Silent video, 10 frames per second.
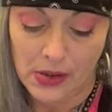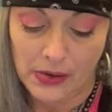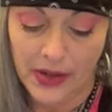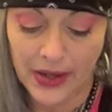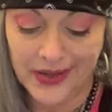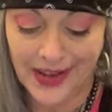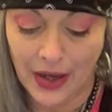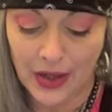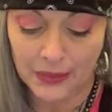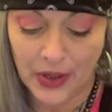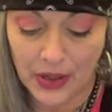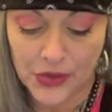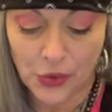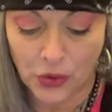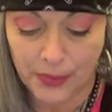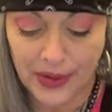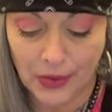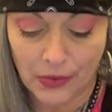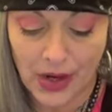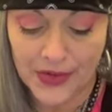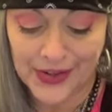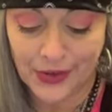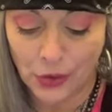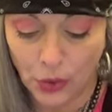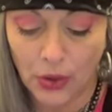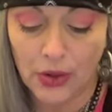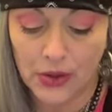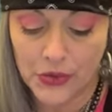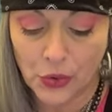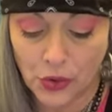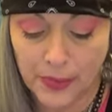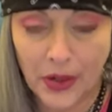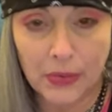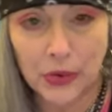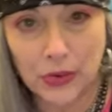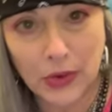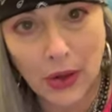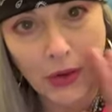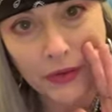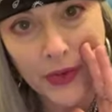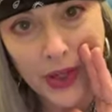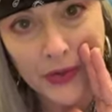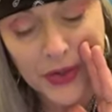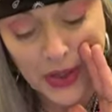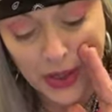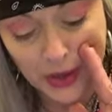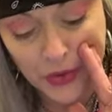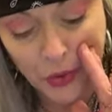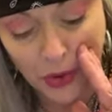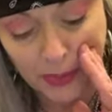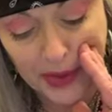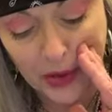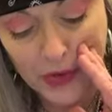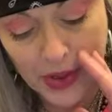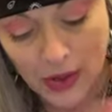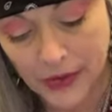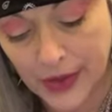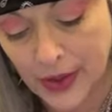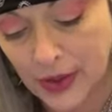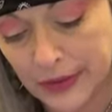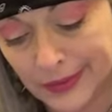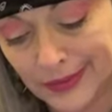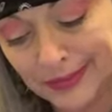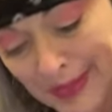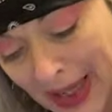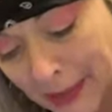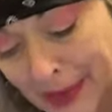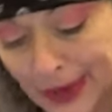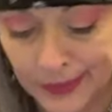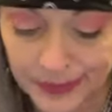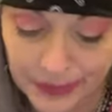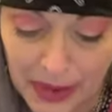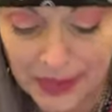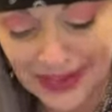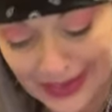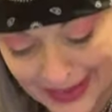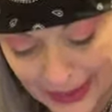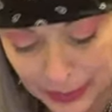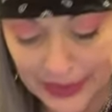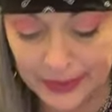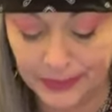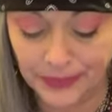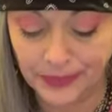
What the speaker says: Thank God I'm not a Scorpio rising or a Scorpio moon. No offense to any Scorpios out there. Maybe a little bit.